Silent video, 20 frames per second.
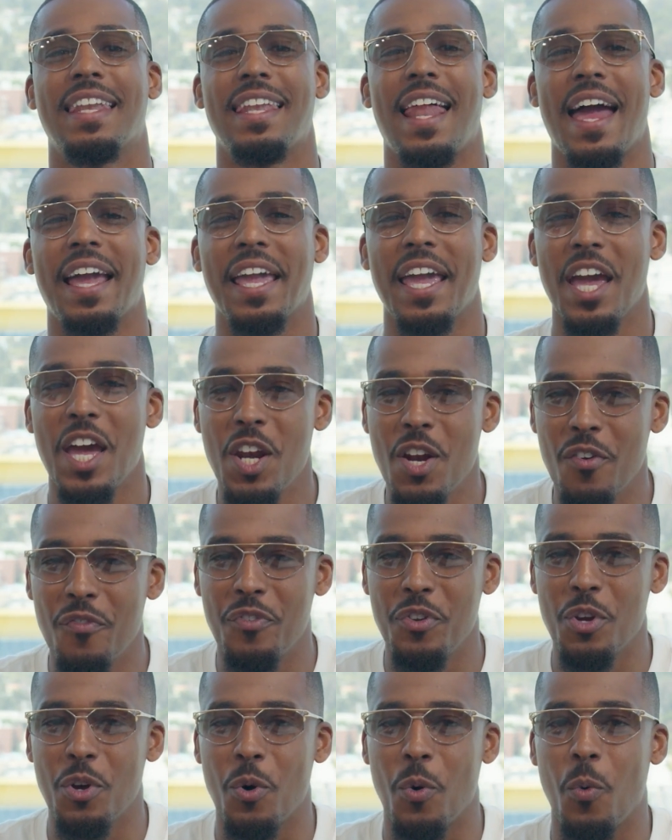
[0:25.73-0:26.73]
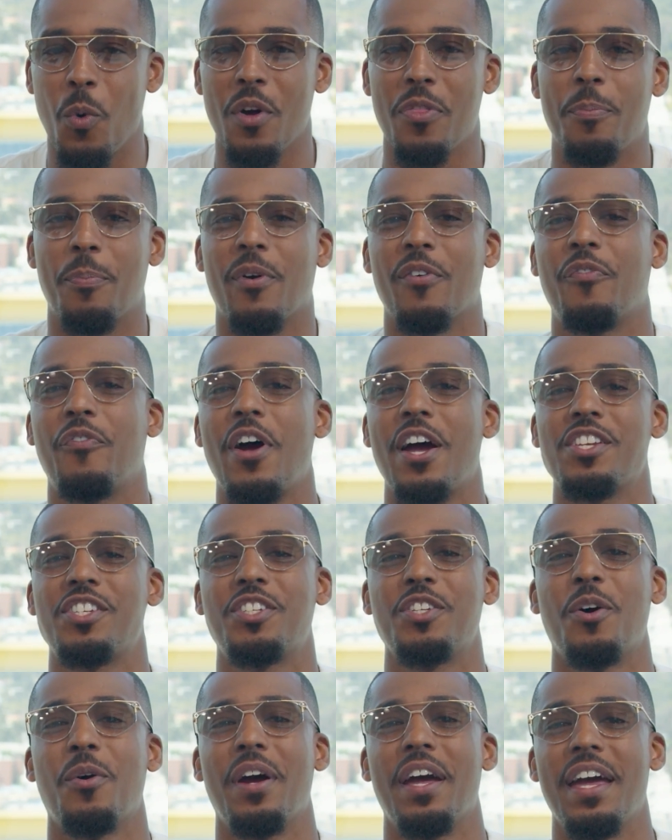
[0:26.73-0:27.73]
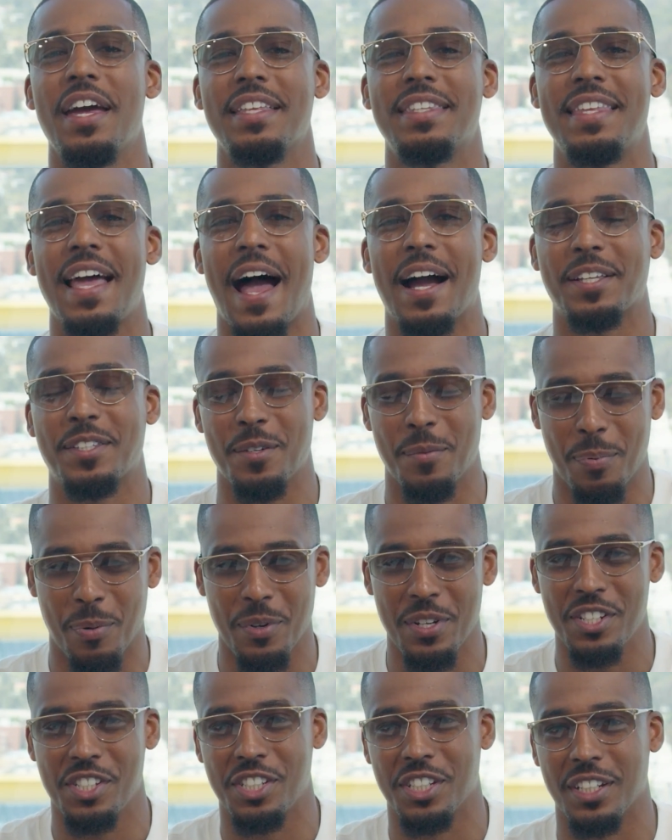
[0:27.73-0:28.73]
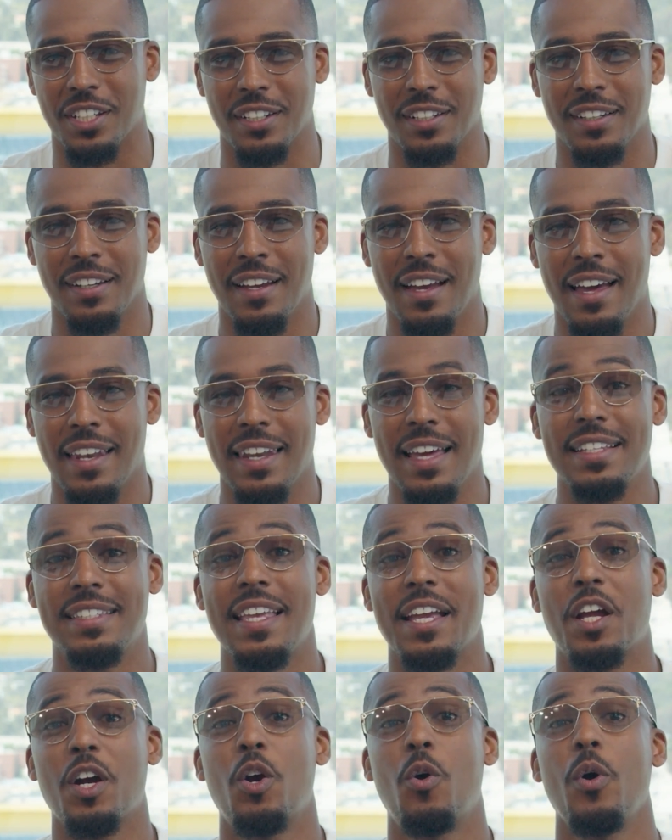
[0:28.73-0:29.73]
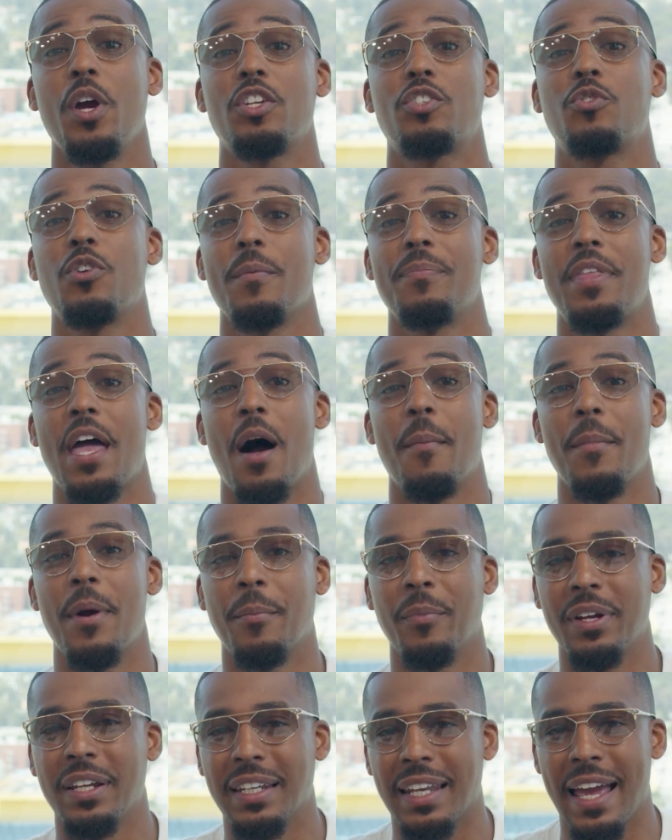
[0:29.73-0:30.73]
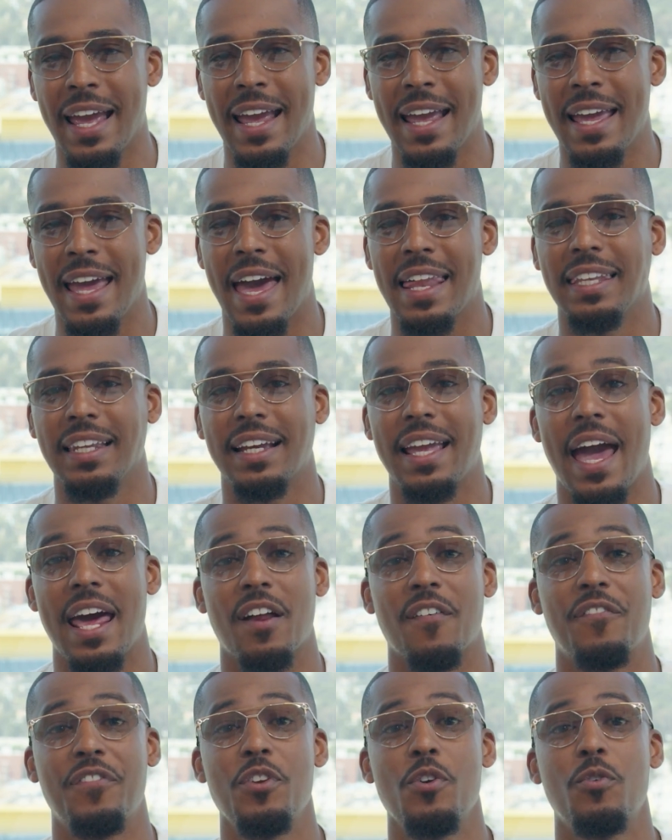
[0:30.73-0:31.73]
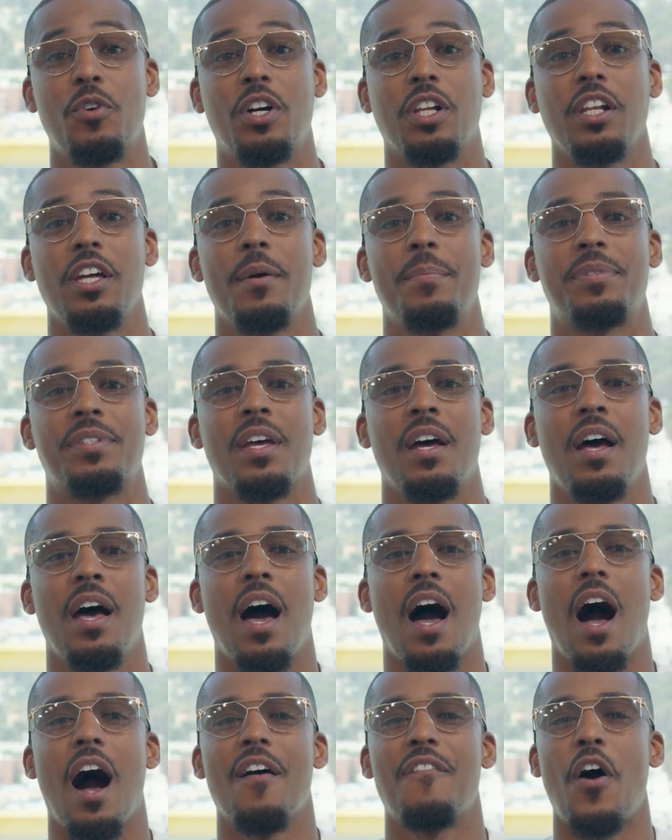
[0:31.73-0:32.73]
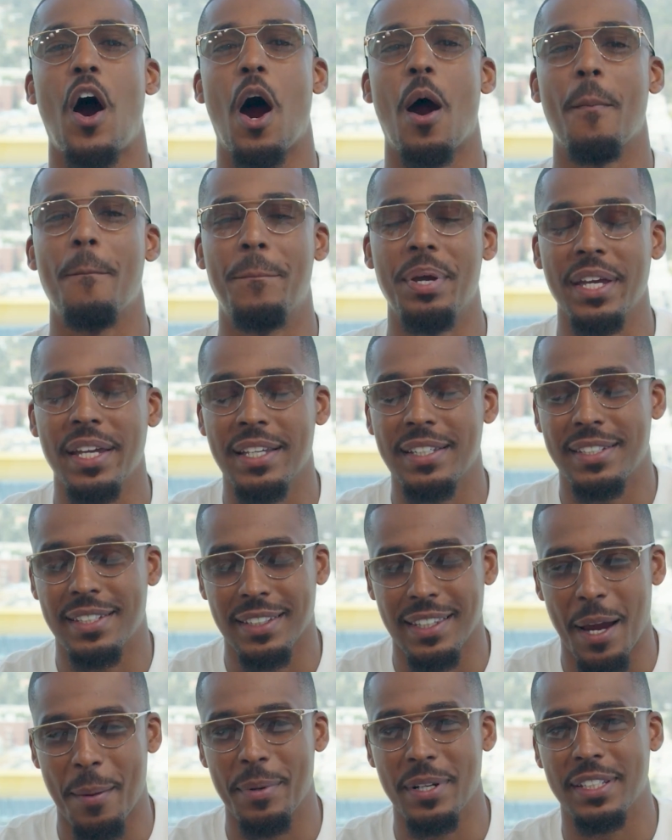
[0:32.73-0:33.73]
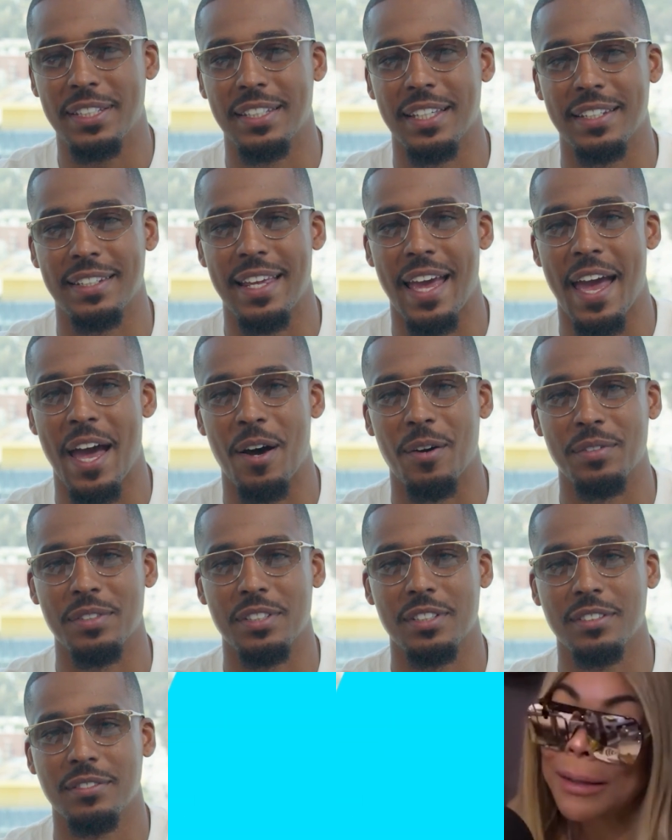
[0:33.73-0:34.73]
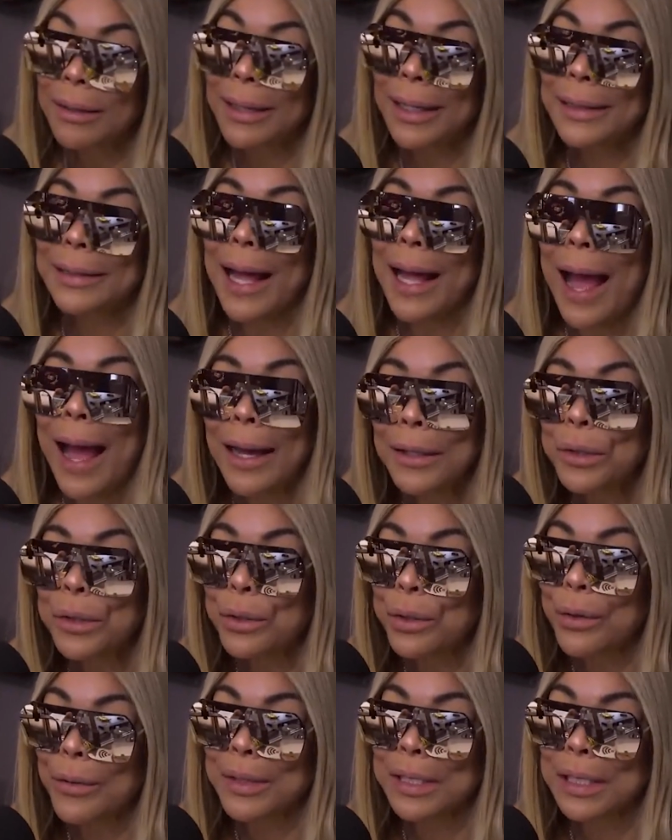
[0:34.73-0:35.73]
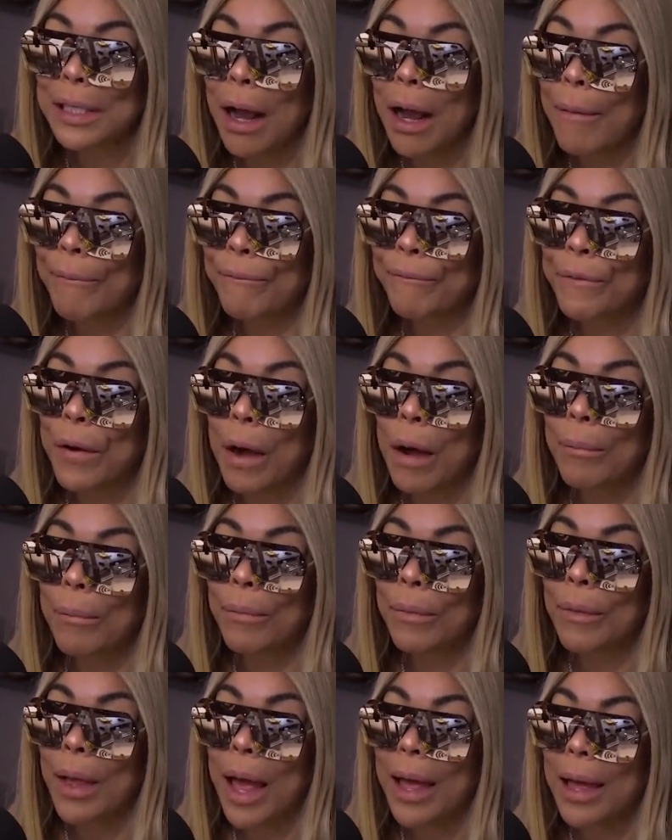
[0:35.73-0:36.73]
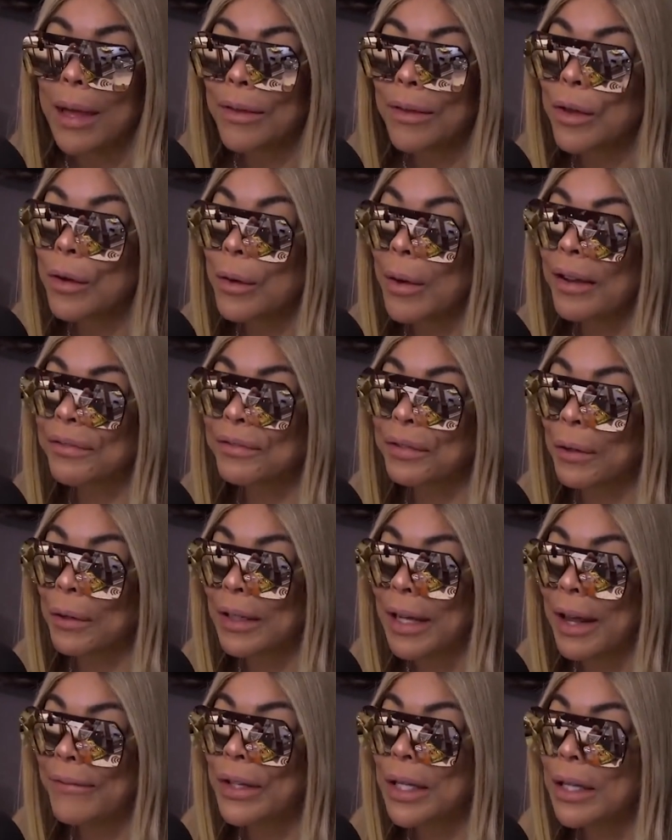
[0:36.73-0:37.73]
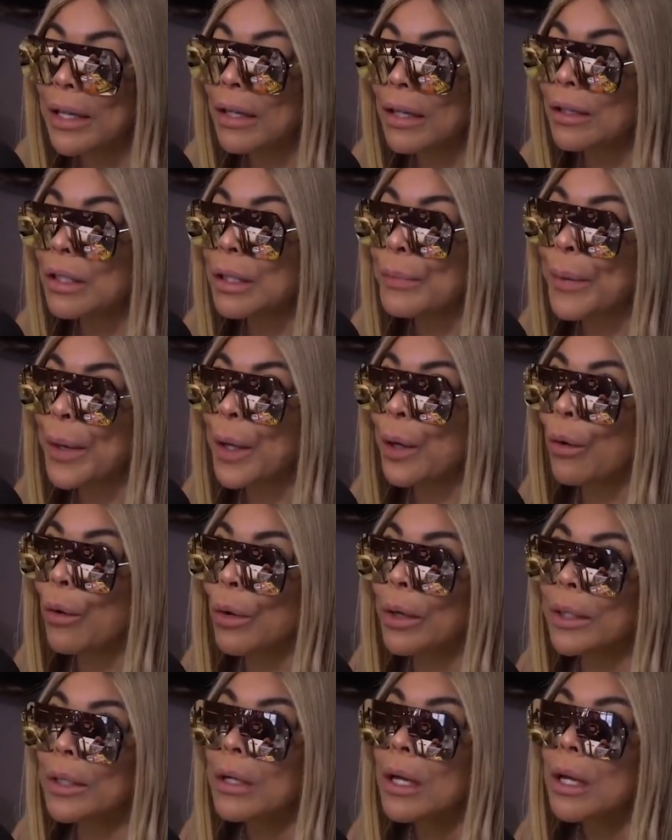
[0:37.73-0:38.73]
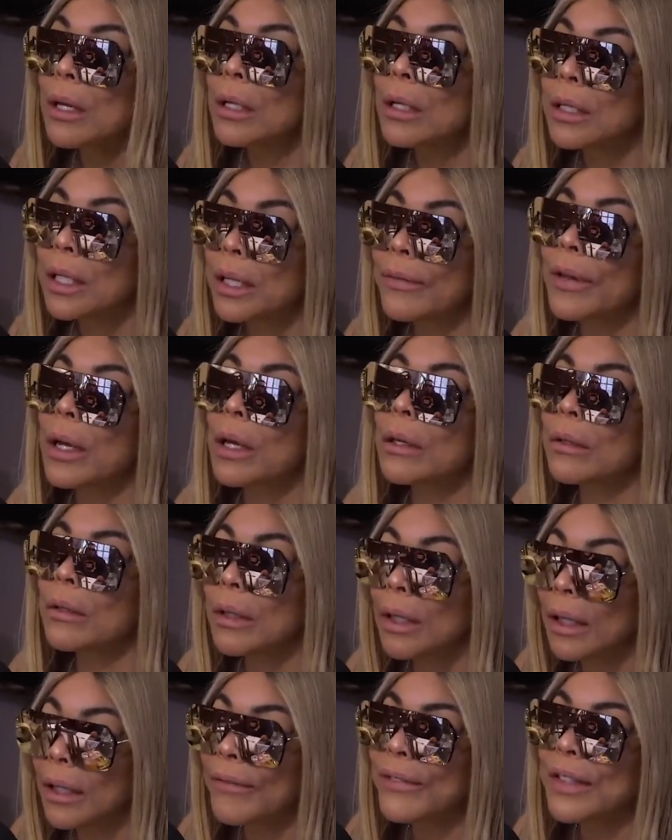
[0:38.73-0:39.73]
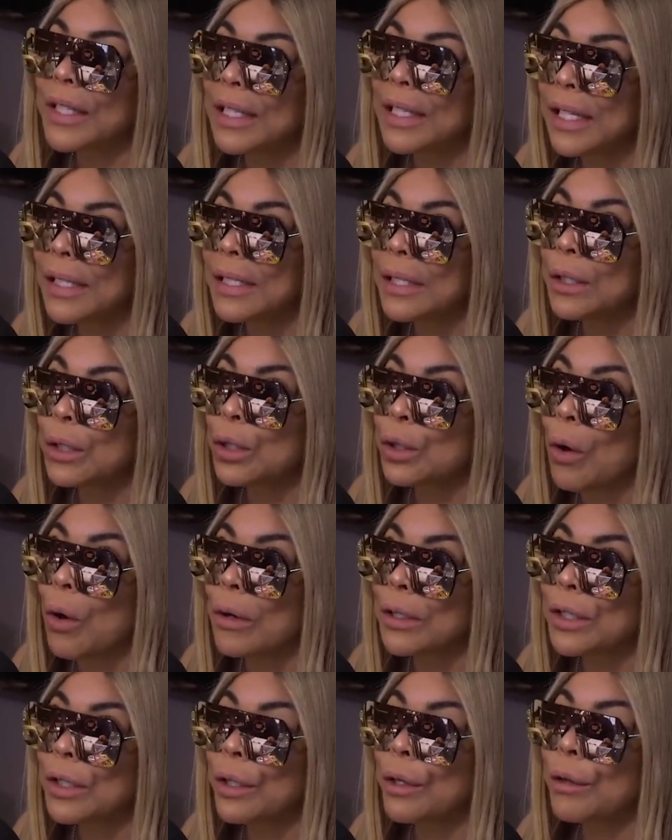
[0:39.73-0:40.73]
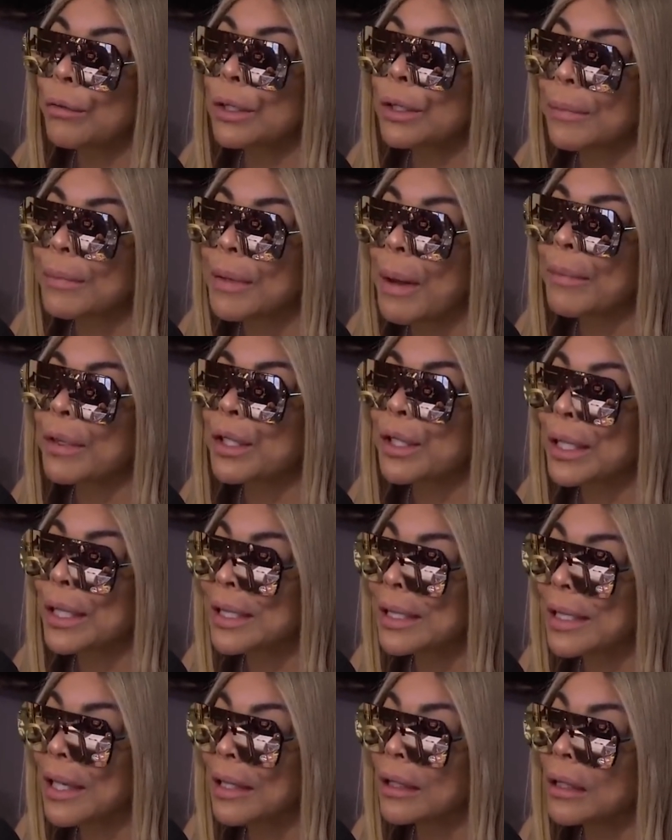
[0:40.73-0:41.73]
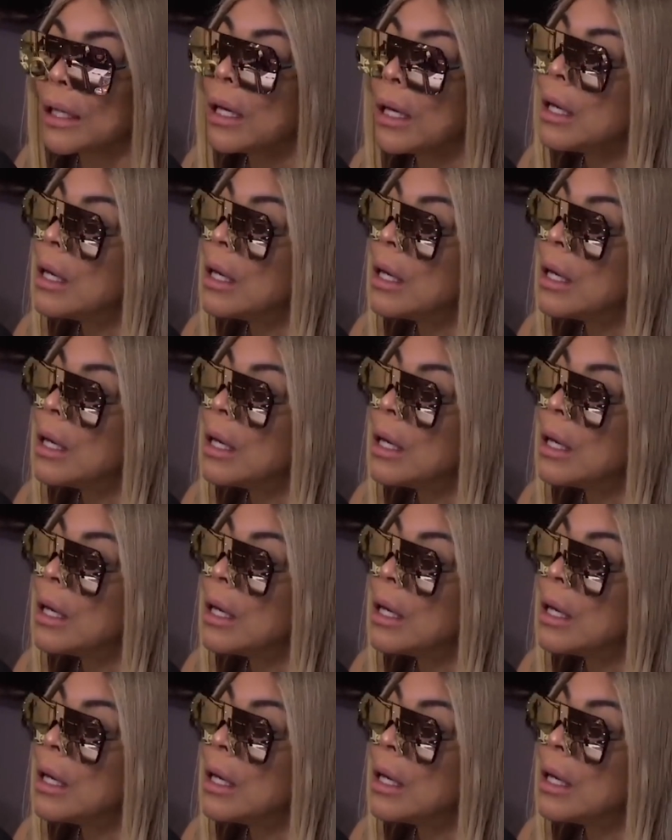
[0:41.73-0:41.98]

like interview with professional head Dr. Precia let's take a quick trip down memory lane and look at a few clips of our biggest celebrity sit downs. Like the How You Doings come from, you know, after 11 years being on TV, the 11th season starts, you know, September 16th.